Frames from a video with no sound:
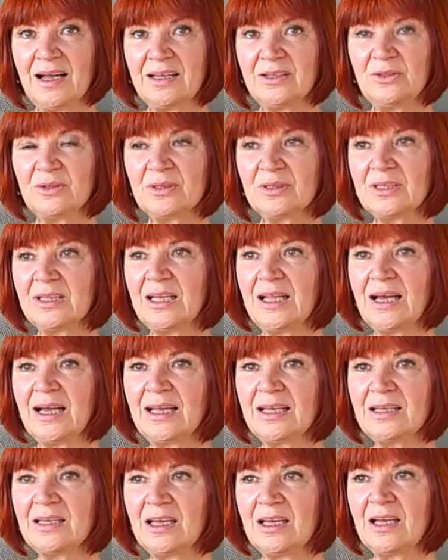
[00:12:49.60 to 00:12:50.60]
I don't
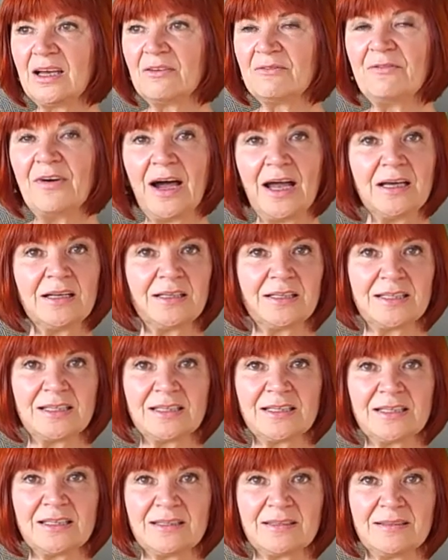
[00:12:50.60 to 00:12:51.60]
like
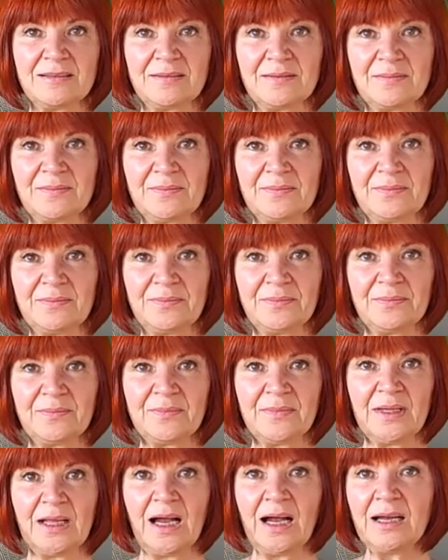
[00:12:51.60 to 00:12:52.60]
violence.
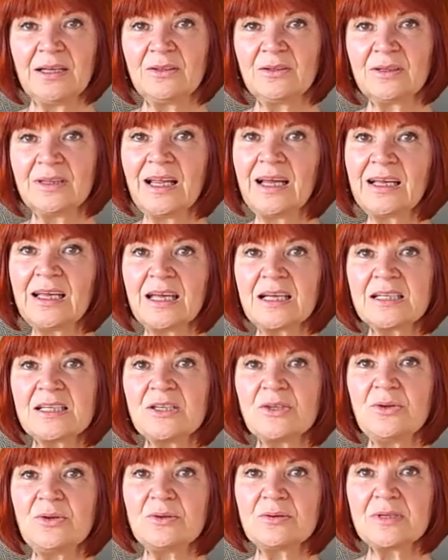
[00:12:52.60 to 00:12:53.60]
I don't like
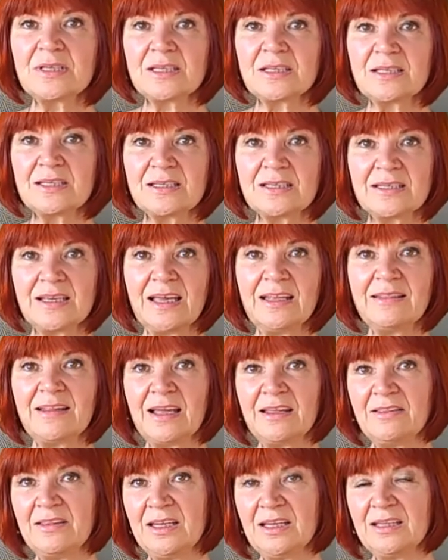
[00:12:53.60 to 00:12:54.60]
excuses, and
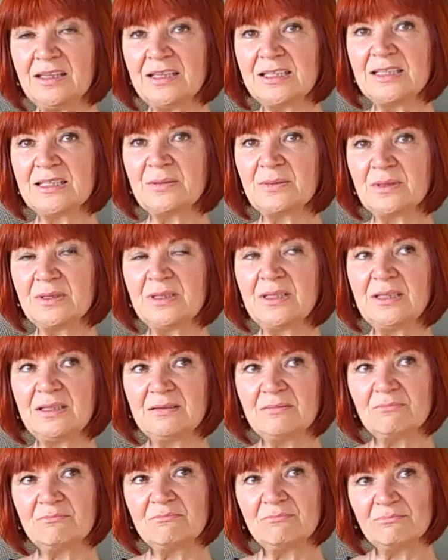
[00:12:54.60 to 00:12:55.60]
I think this
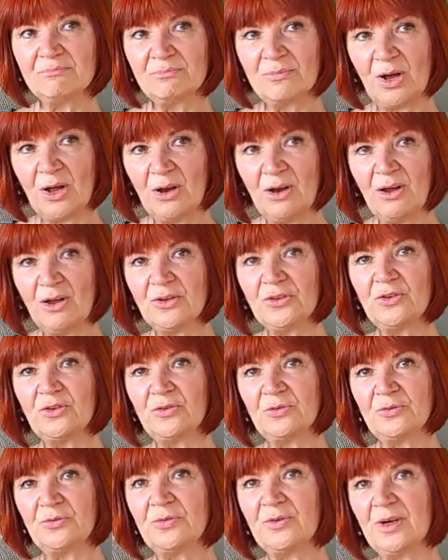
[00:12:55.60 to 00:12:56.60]
a lot
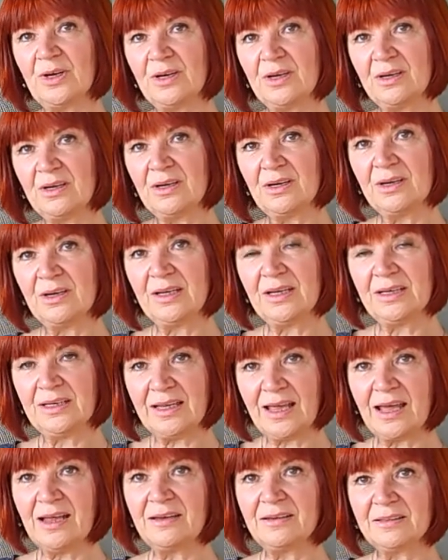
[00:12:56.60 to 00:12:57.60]
of in
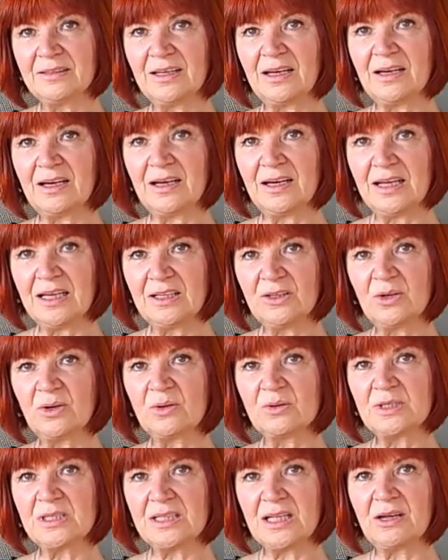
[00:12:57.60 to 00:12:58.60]
Canada it
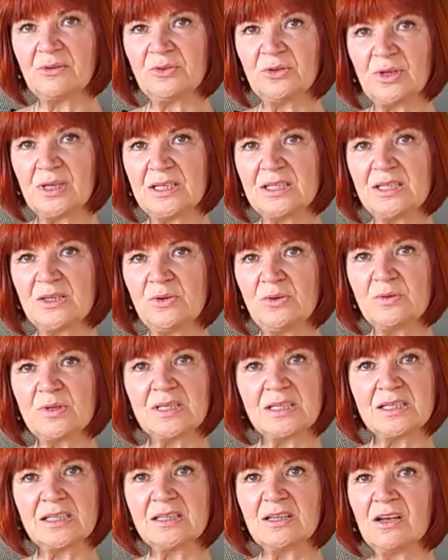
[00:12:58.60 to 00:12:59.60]
goes down to
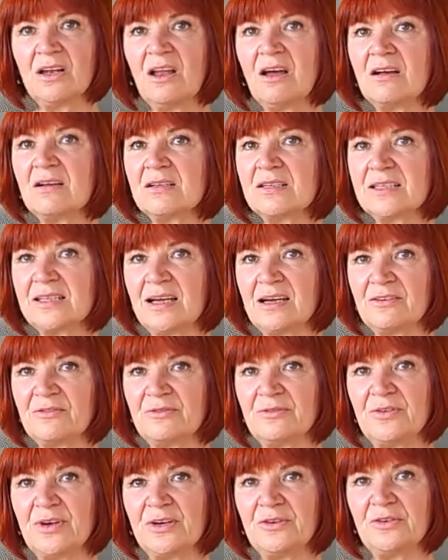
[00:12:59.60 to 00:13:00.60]
excuses. The laws are
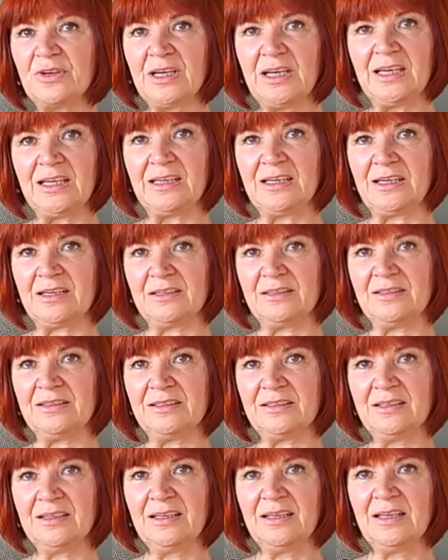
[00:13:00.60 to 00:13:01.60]
very
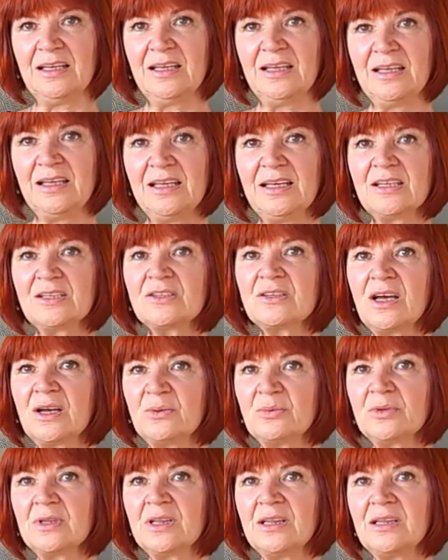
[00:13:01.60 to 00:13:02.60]
lenient, so
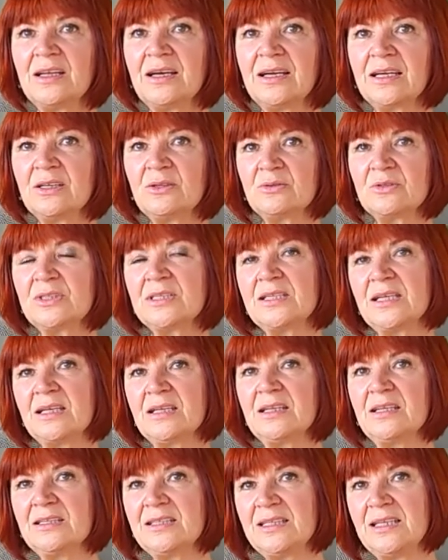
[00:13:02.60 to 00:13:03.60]
I would like to
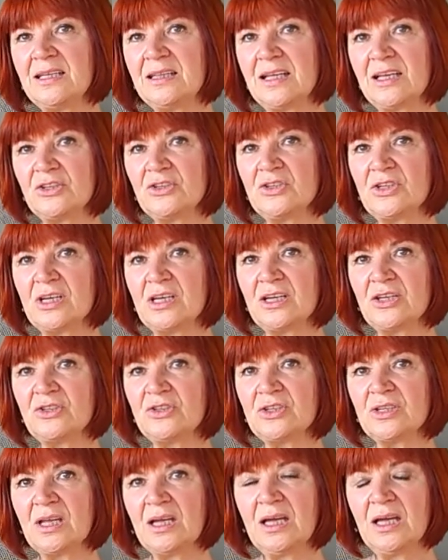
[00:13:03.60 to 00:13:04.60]
see that
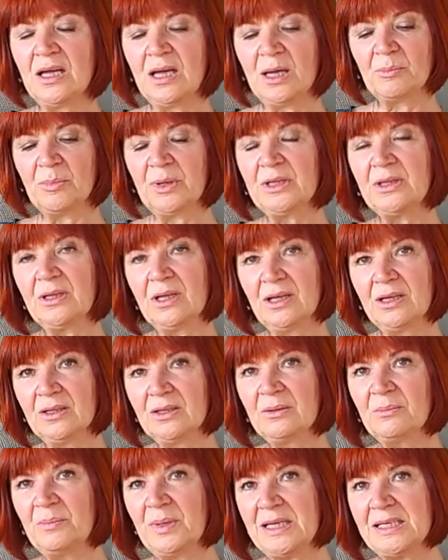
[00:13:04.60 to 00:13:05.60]
changed. But
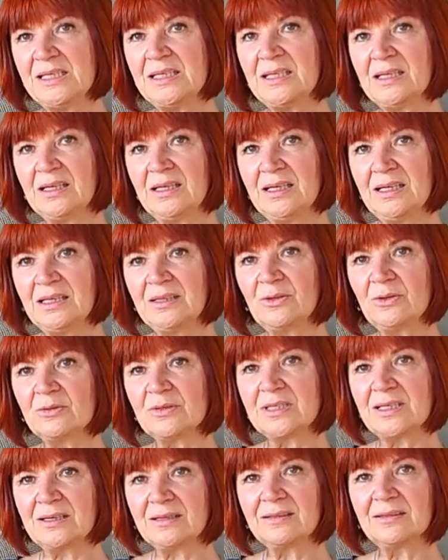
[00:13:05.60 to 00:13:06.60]
basically
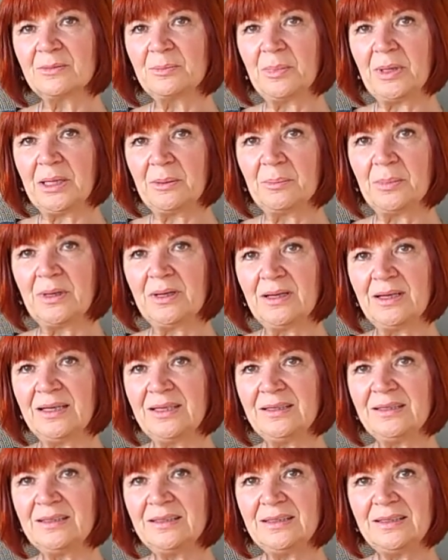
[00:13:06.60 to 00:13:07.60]
those are the people,
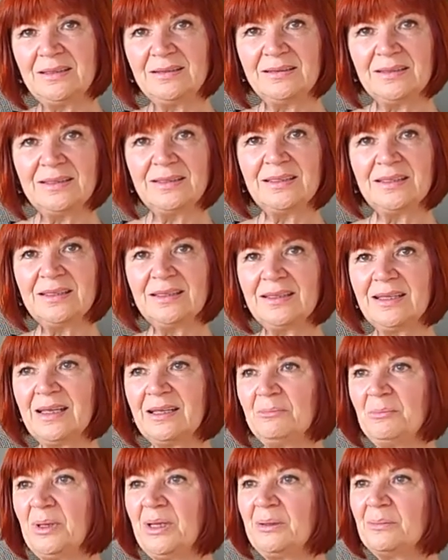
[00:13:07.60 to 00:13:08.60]
and
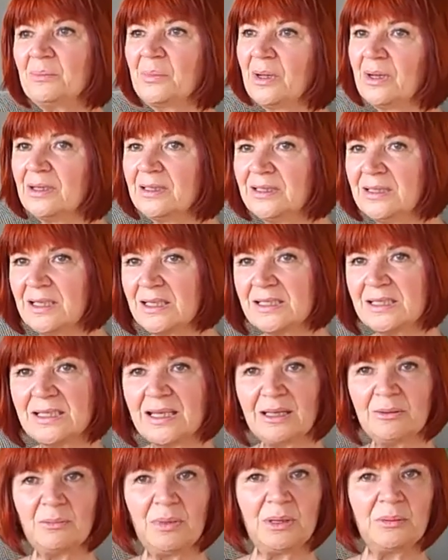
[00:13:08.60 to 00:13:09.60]
can be in politics,
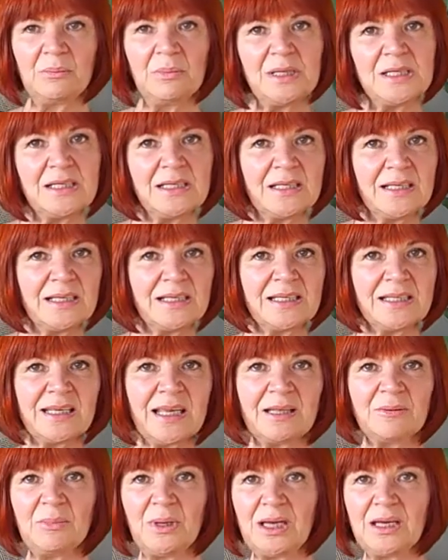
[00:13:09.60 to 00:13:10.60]
can be in business,
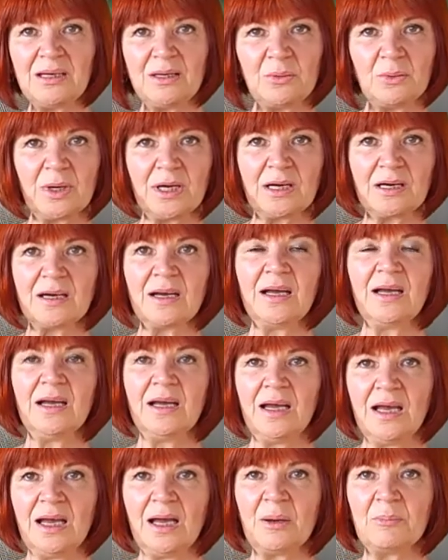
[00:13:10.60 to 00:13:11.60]
can be anywhere,
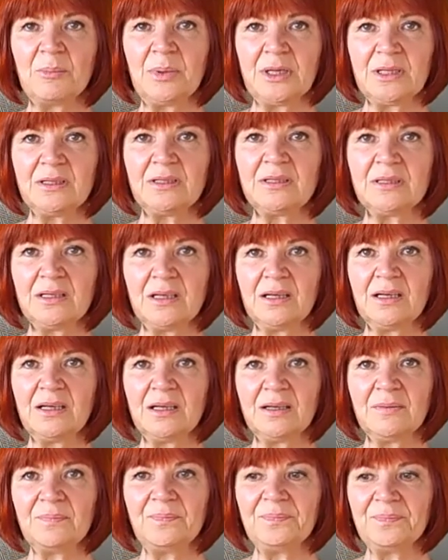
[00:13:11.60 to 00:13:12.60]
but
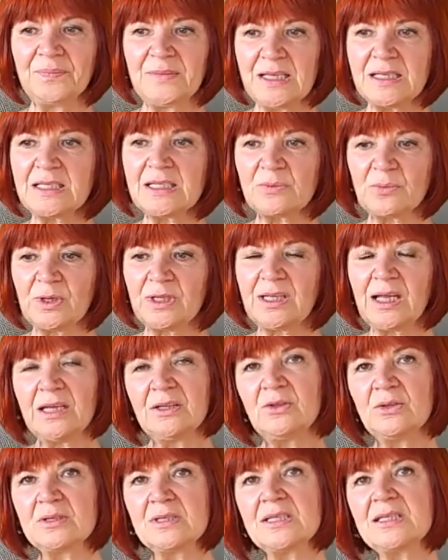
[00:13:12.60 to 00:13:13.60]
that's what I
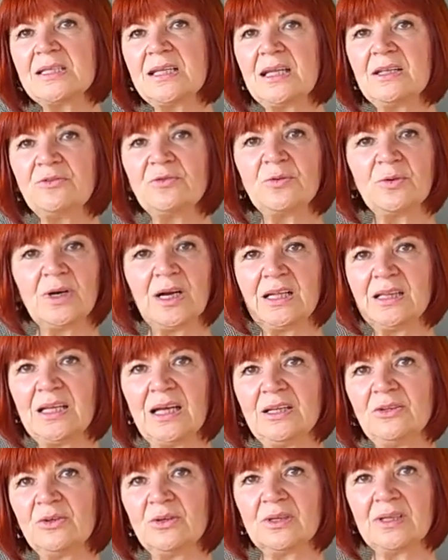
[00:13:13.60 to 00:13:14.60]
don't stand for and
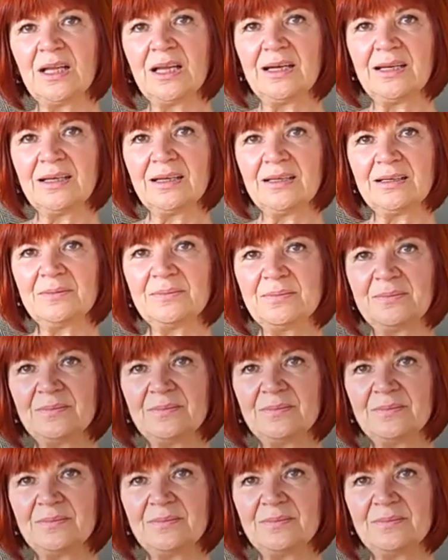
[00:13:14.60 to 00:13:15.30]
I don't like.